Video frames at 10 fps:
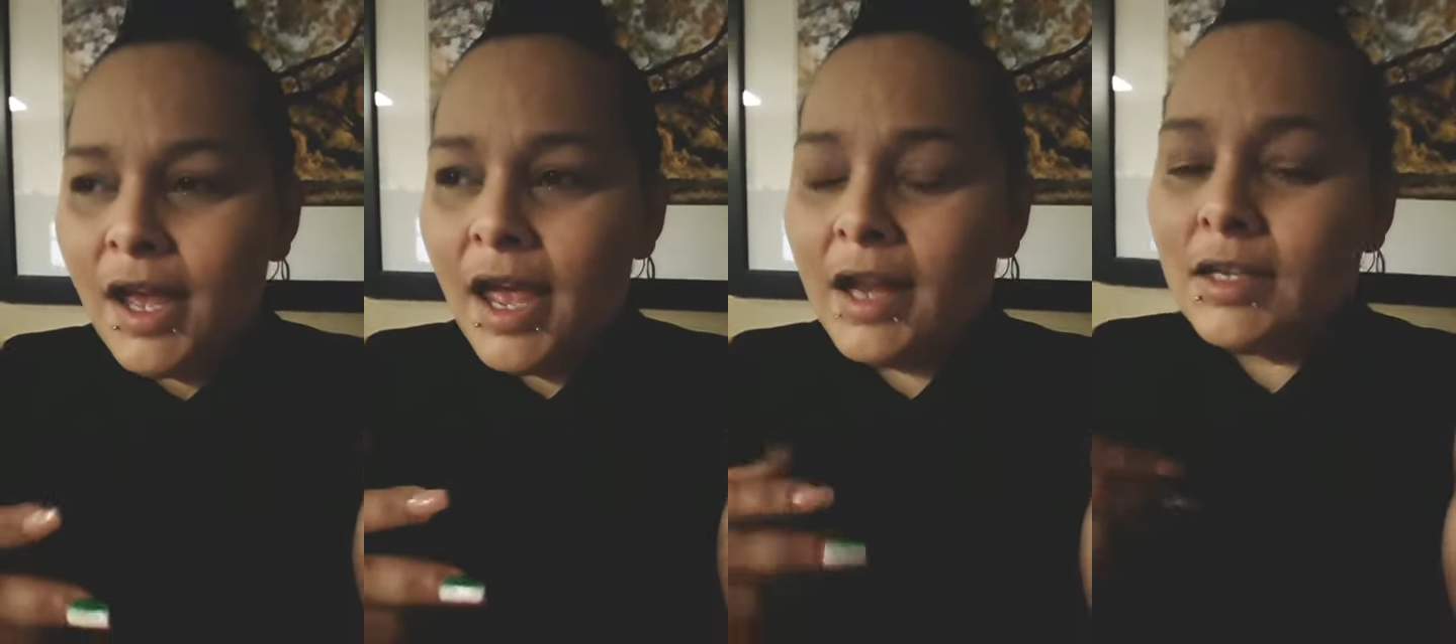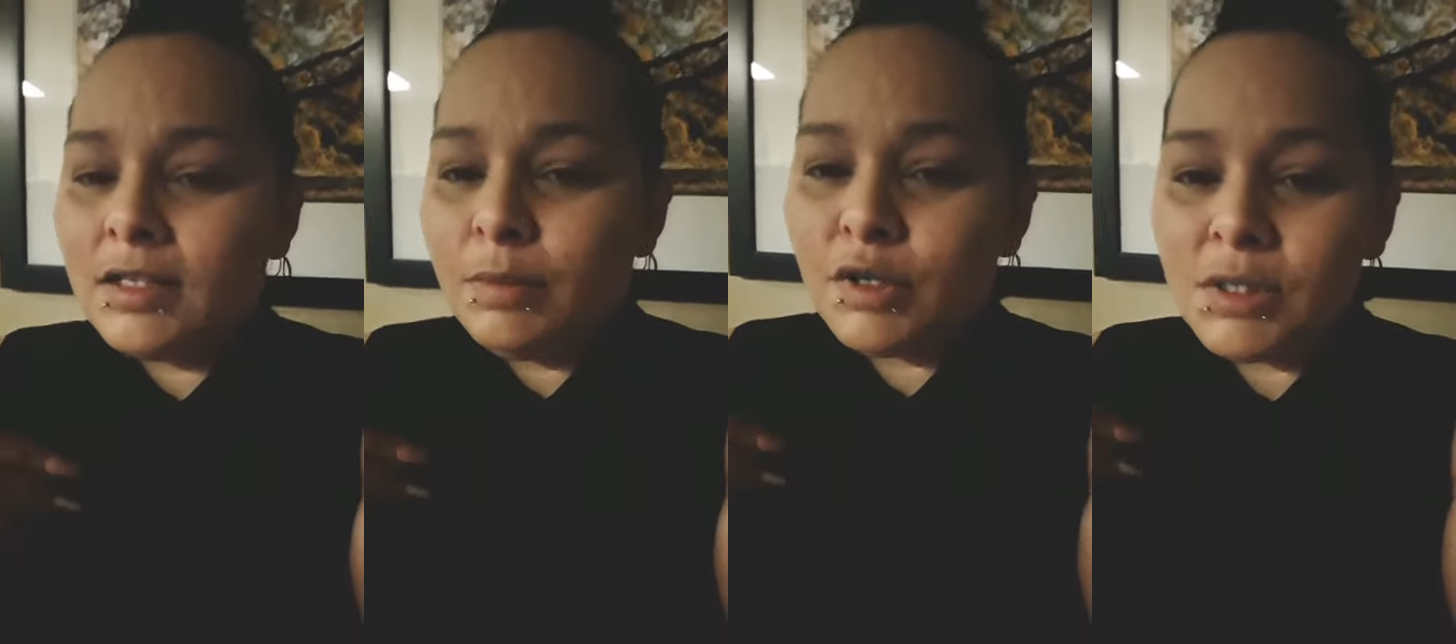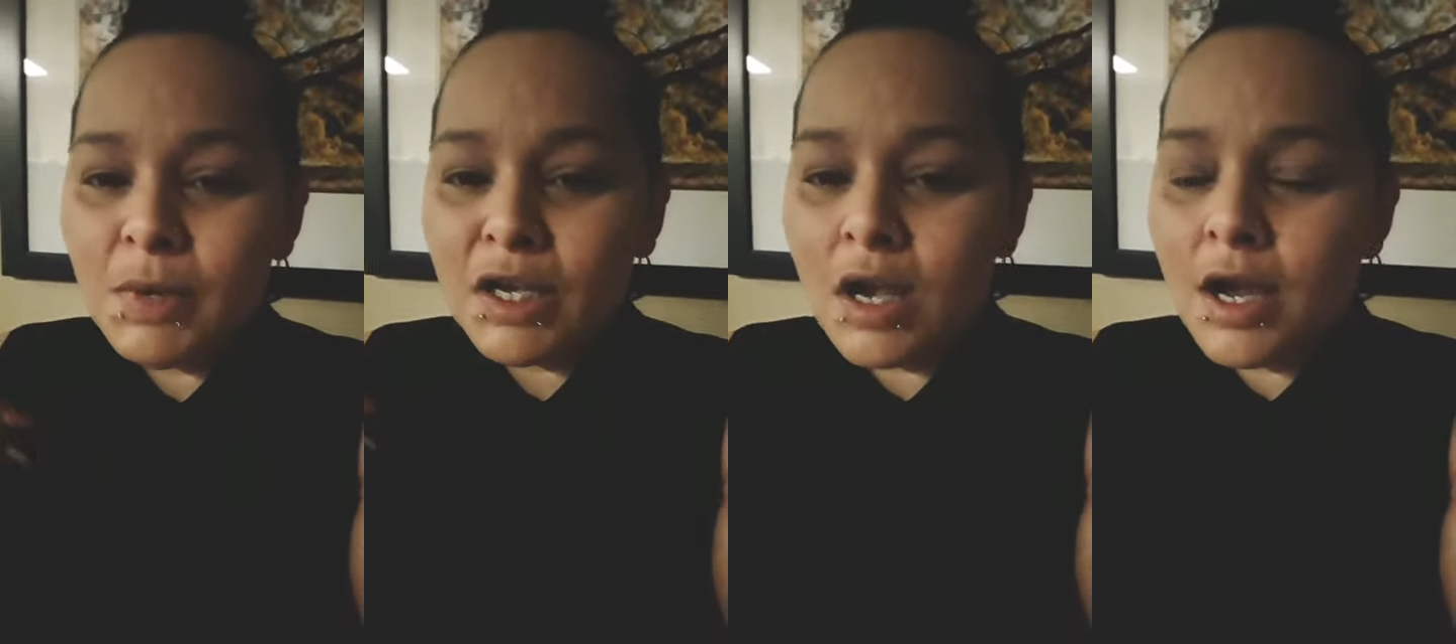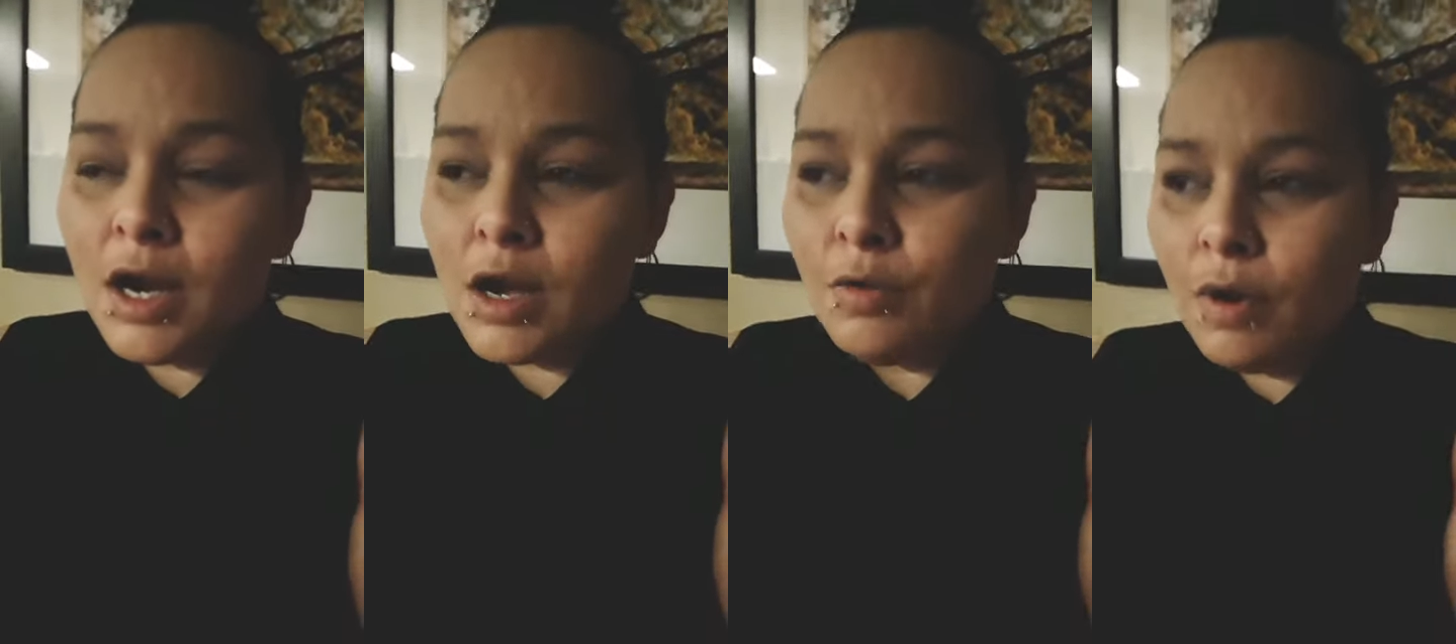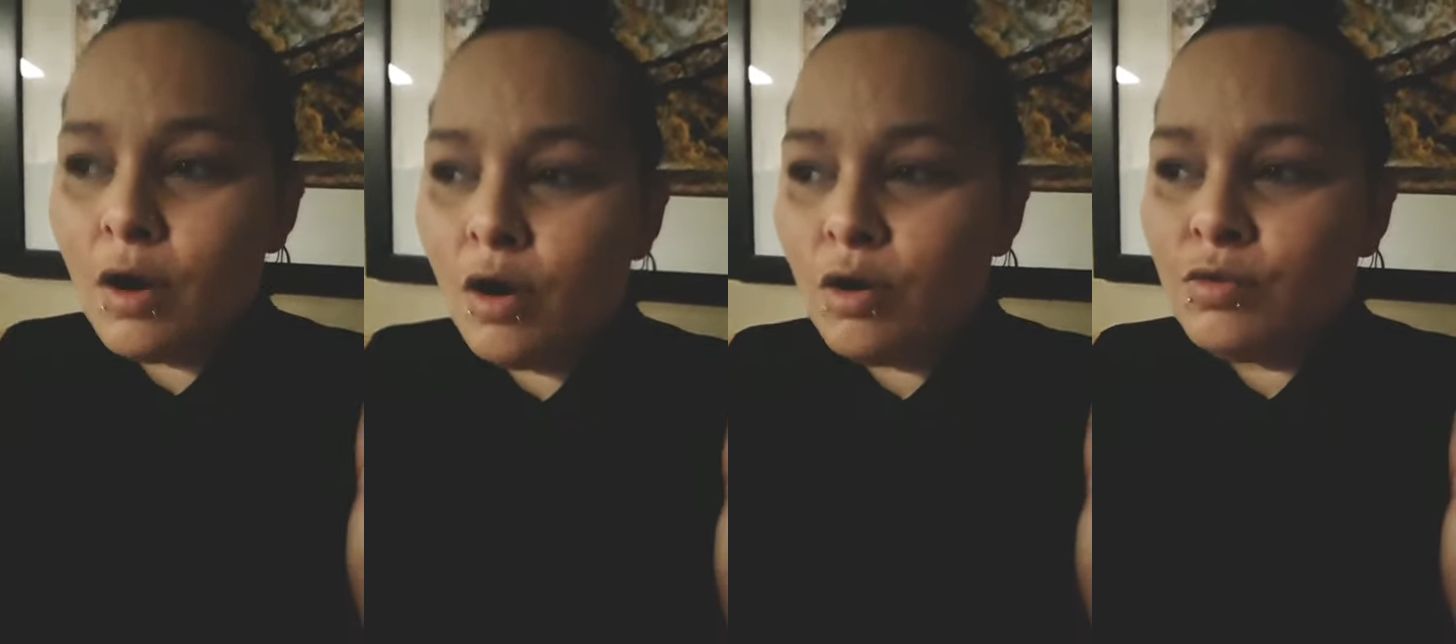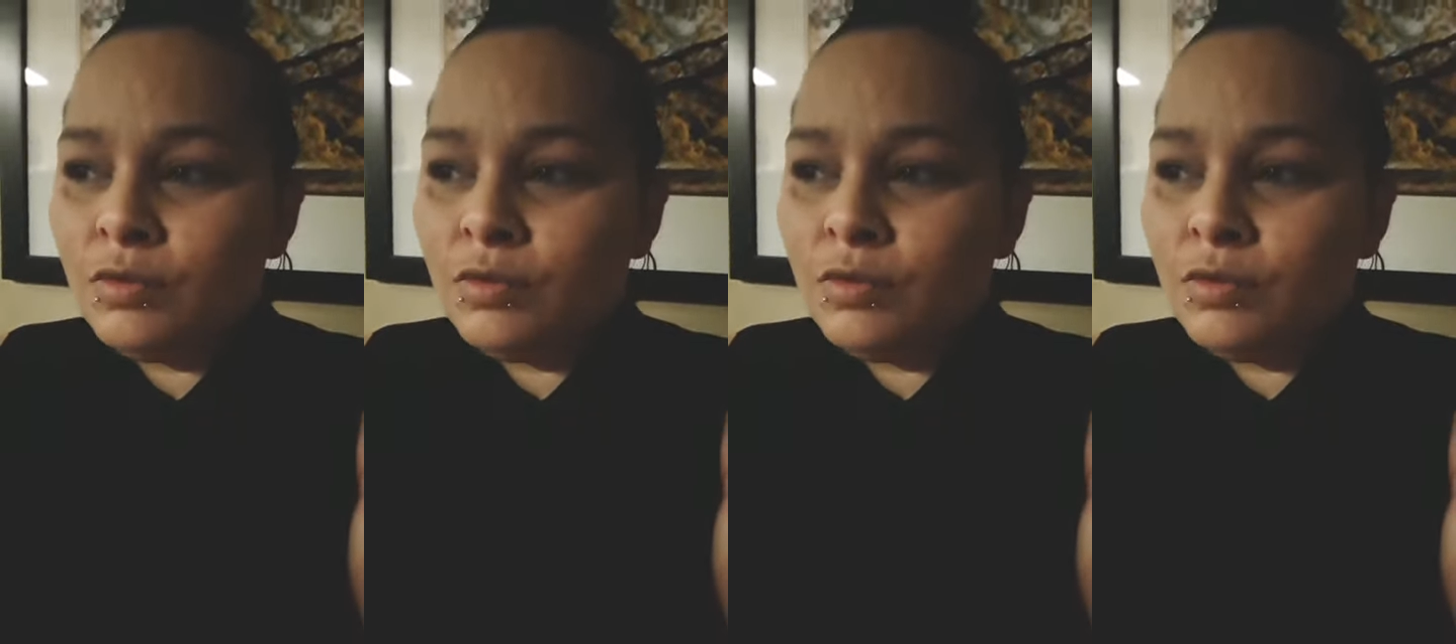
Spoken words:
And it's supposed to make your hair grow